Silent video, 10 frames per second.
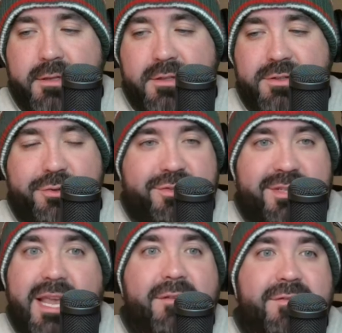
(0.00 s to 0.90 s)
to
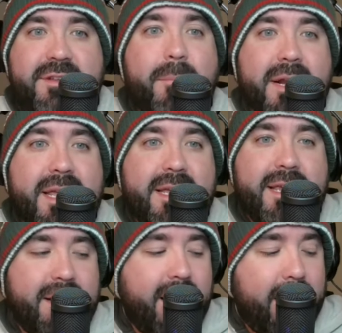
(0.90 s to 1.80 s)
see if somebody
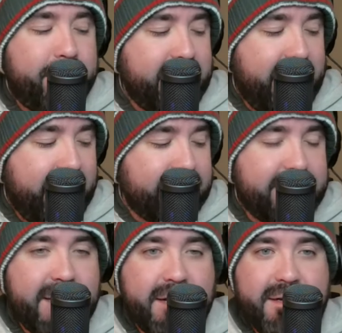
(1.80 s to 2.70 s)
can up the
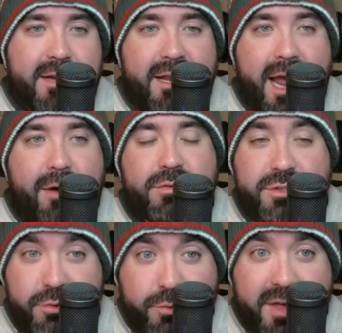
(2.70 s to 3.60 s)
ante and
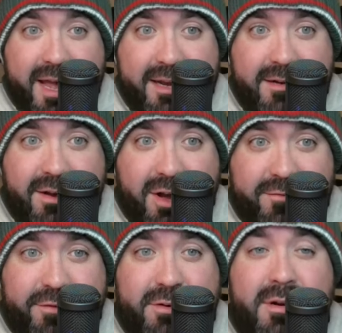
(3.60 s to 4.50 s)
outdo that
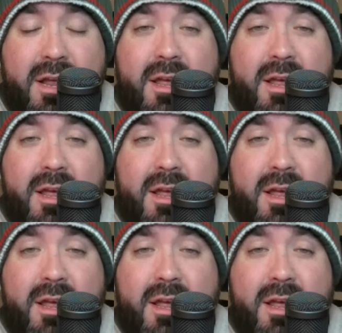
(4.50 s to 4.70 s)
offer.